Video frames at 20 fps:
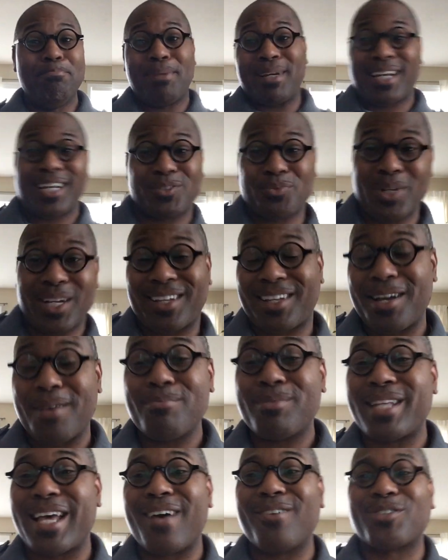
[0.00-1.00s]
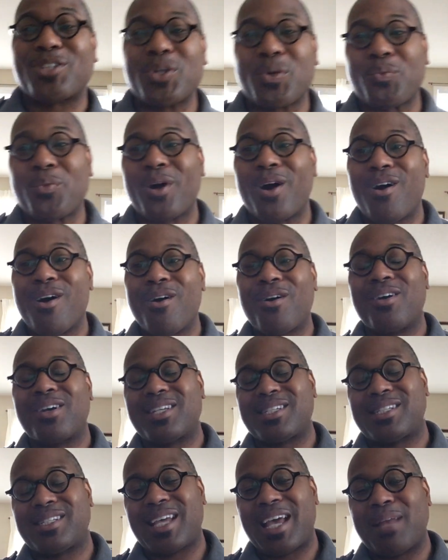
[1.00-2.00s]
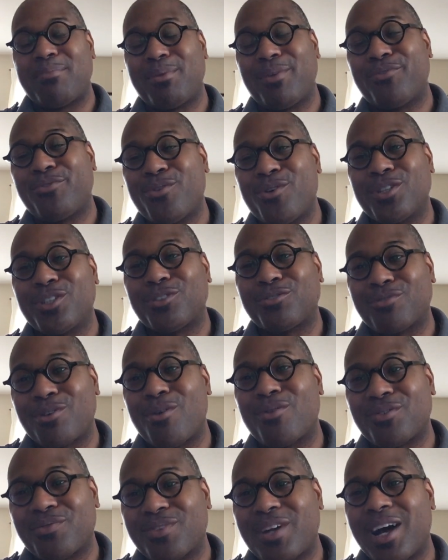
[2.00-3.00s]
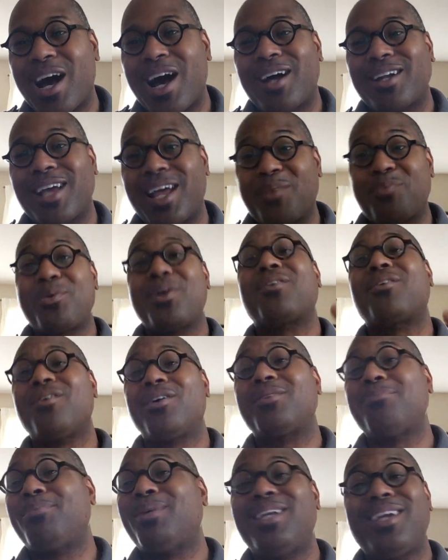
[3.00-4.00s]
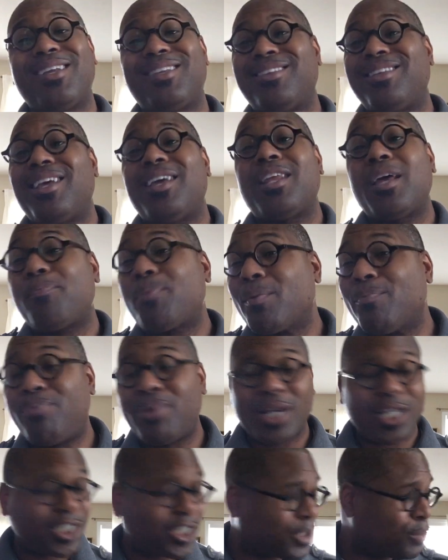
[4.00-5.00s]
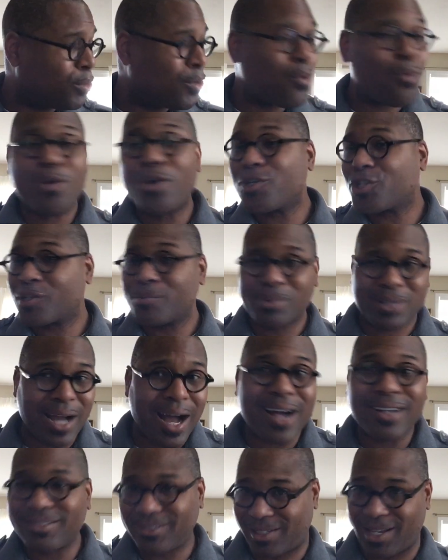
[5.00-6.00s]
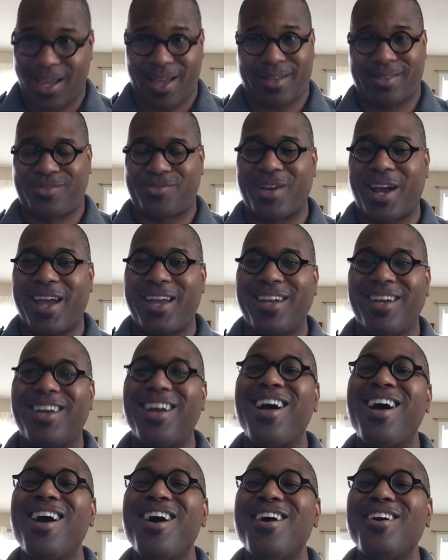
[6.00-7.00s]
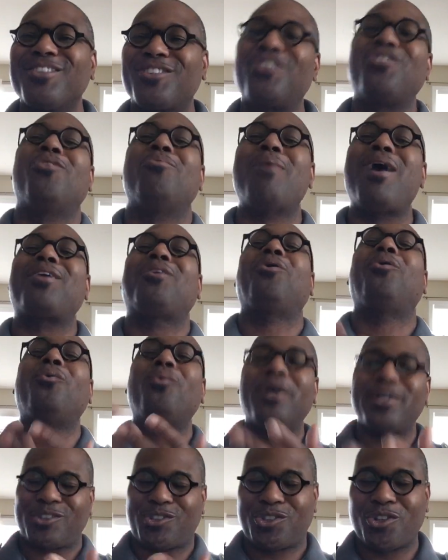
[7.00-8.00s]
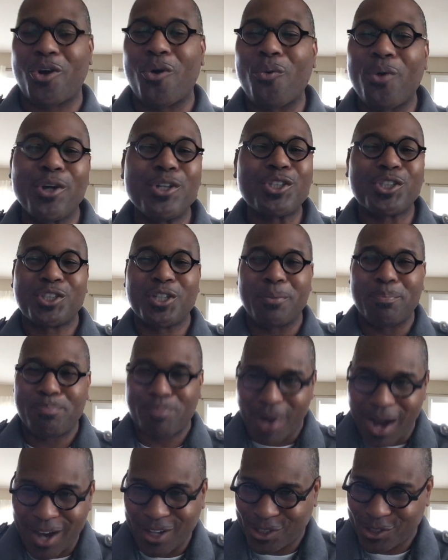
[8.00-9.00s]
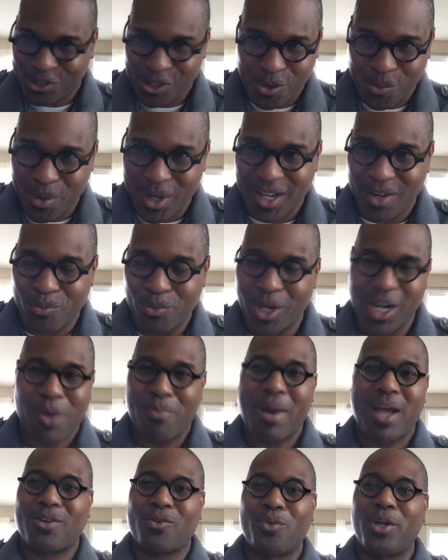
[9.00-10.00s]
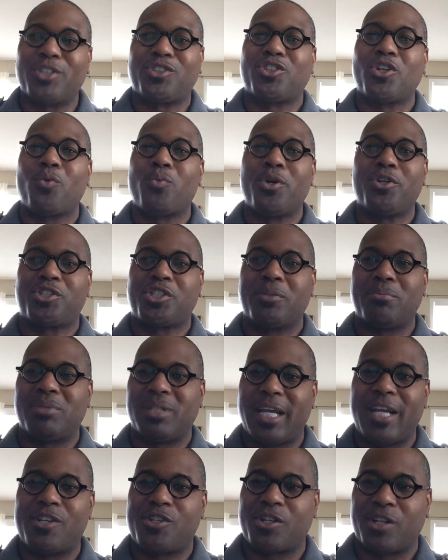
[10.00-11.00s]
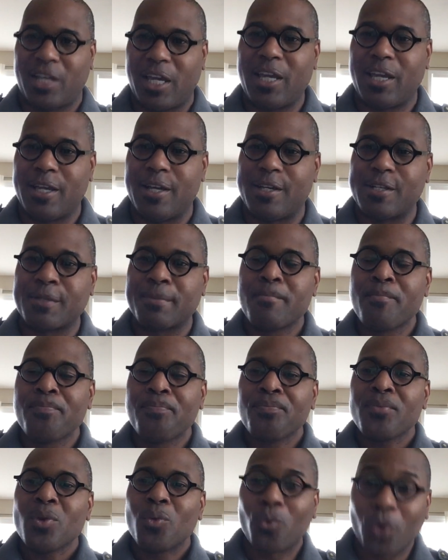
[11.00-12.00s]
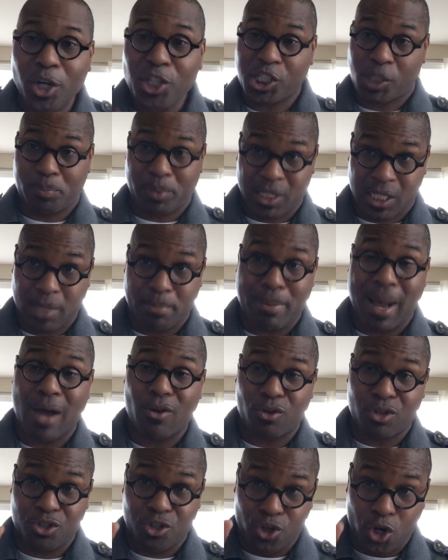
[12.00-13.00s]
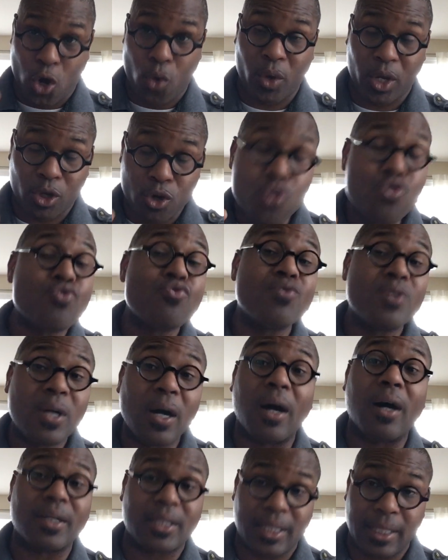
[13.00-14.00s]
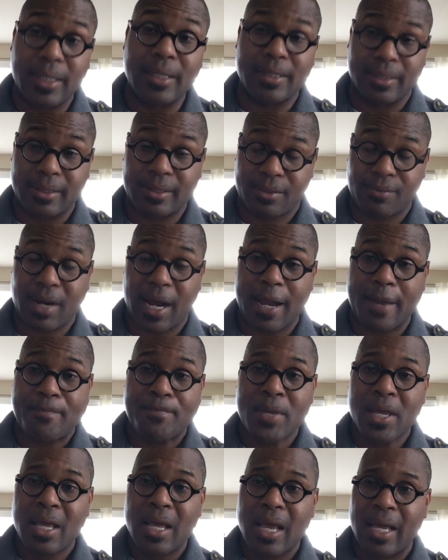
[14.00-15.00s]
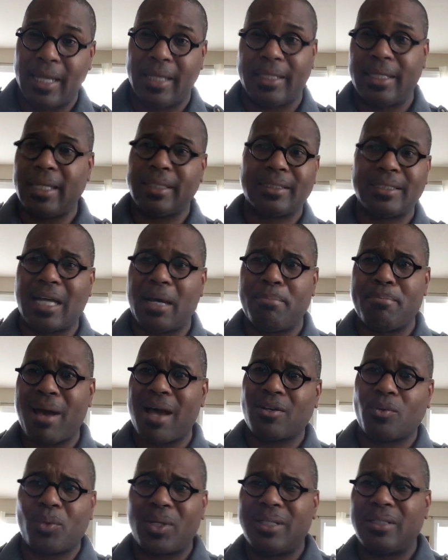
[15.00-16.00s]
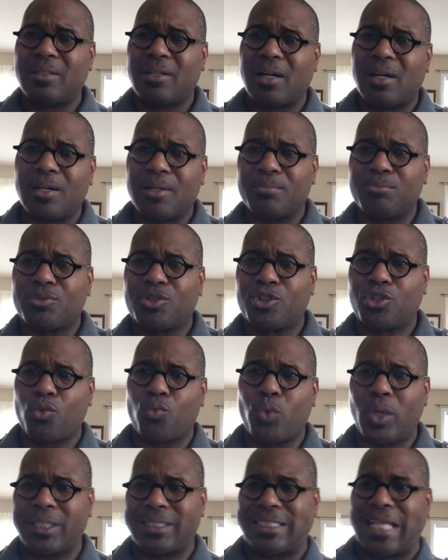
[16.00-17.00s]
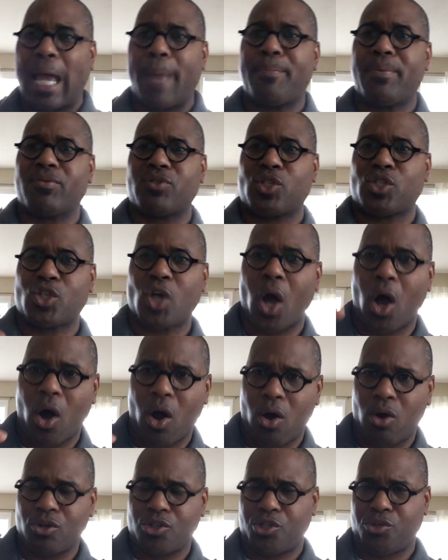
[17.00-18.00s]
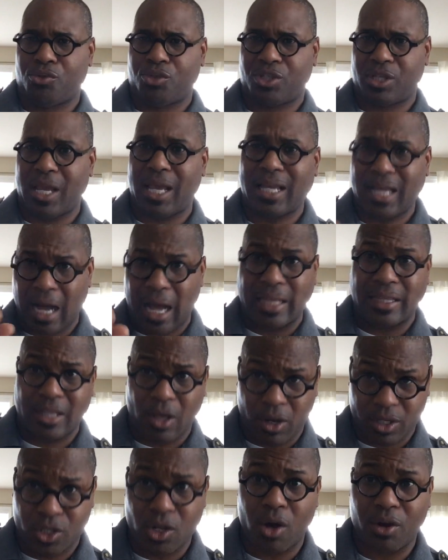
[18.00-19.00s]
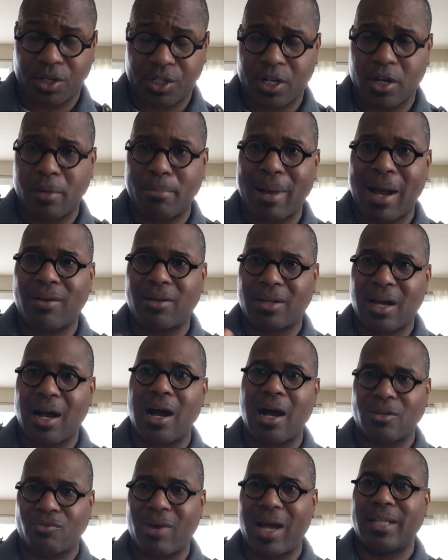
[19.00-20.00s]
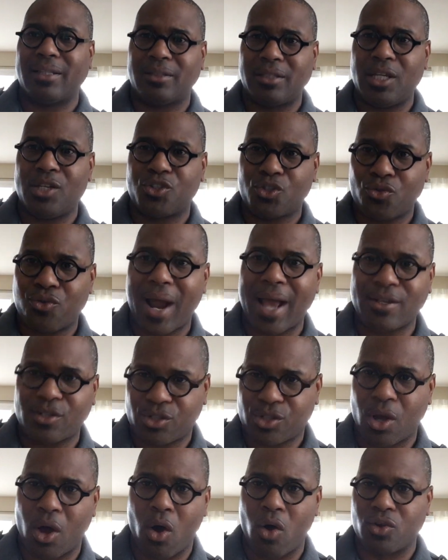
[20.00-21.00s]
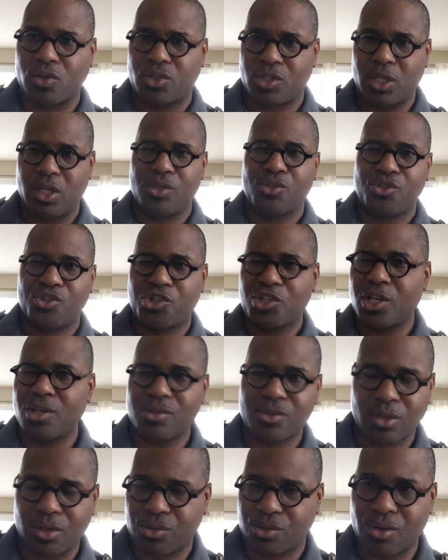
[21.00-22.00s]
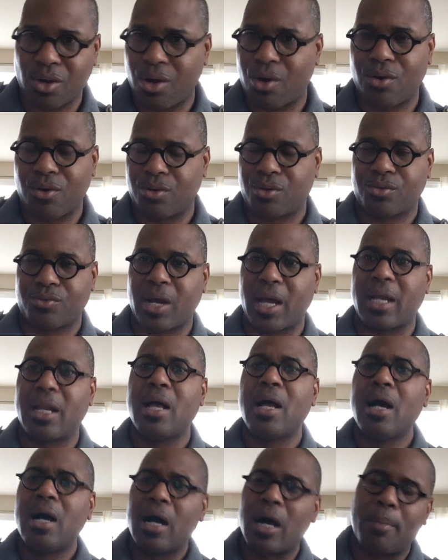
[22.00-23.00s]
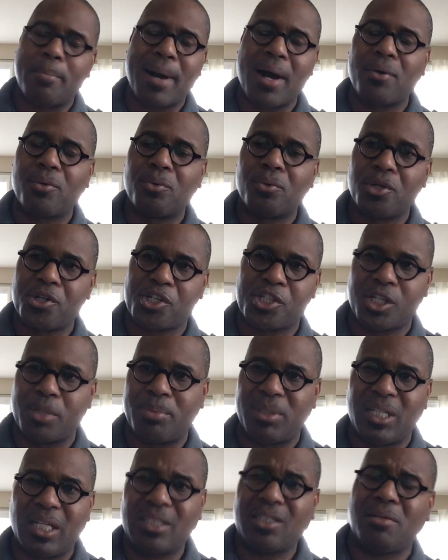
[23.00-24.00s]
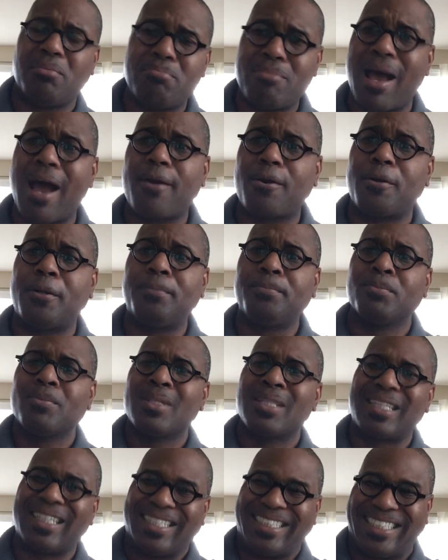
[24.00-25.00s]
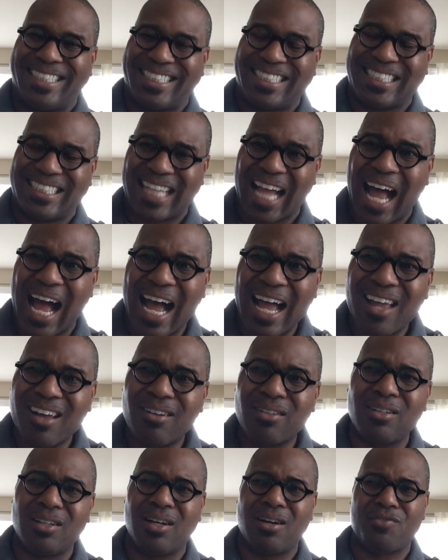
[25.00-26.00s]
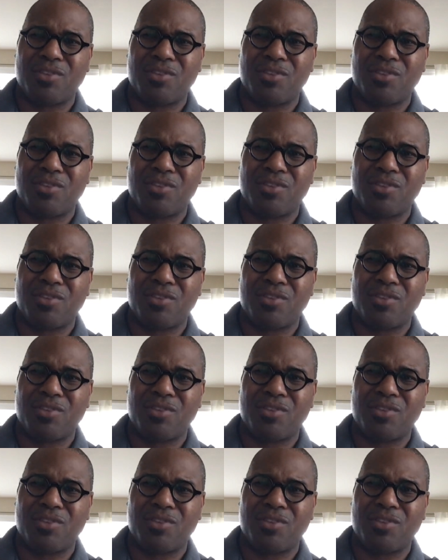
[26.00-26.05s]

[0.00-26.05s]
Because when it comes down to it, we're all going to stand before the throne of God and we're going to be in, in, a perpetual worship context, right? So no matter what your worship posture, what, what no matter what your worship nature is, Worship is about knowing who God is, right? And it does not matter when it comes to what type of songs you sing, as long as they're about God, right? These Christ songs, these Jesus songs, right? About worship. It doesn't matter the style